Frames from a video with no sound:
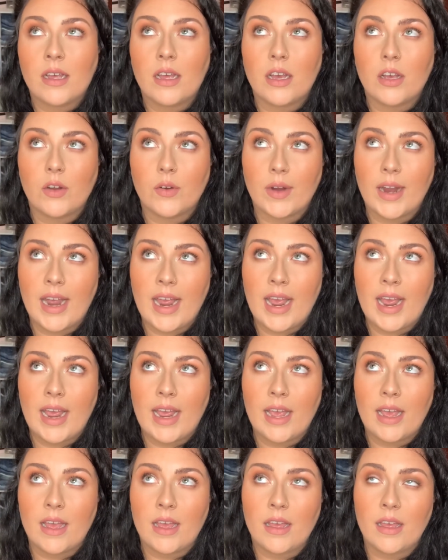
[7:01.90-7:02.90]
a
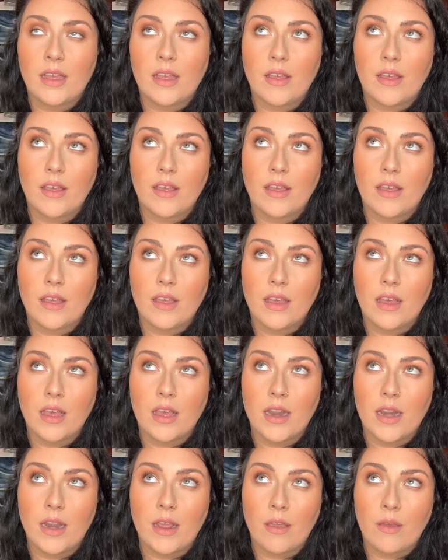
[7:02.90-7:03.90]
gray, a
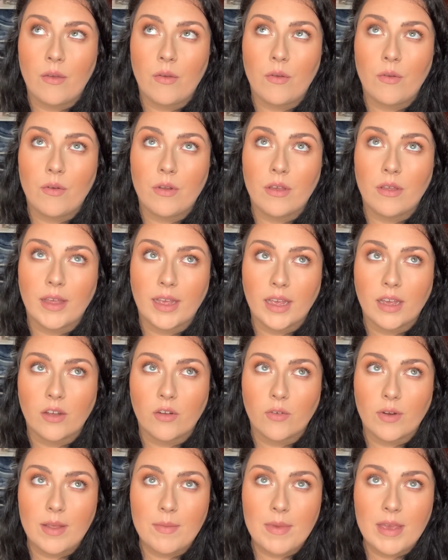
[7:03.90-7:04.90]
nude, like a
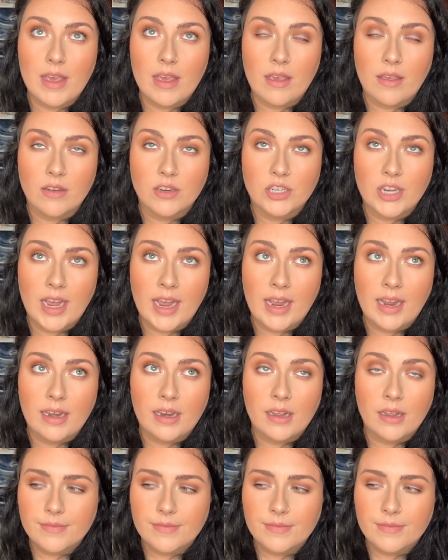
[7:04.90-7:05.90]
creamy shade.
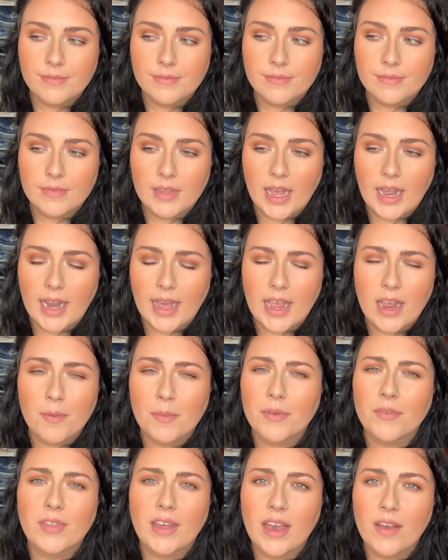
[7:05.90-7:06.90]
I can't
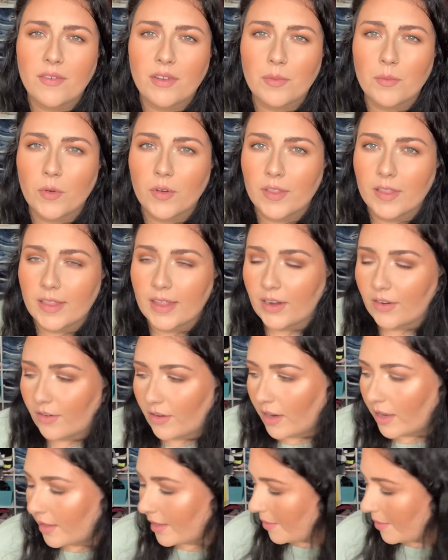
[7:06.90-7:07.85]
remember if they have any more than that or not. They